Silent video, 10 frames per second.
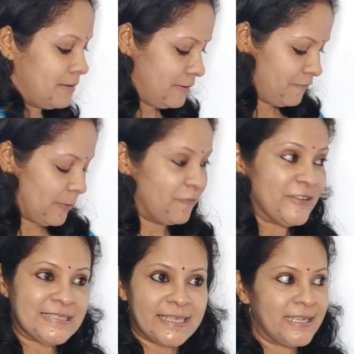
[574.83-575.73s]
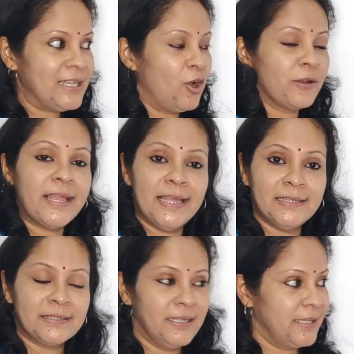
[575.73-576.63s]
From physical or
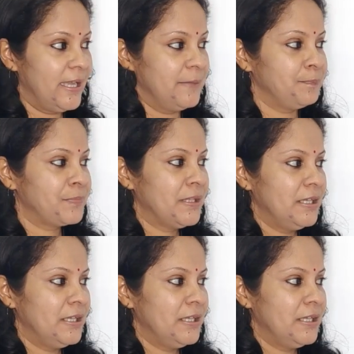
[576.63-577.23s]
health, again,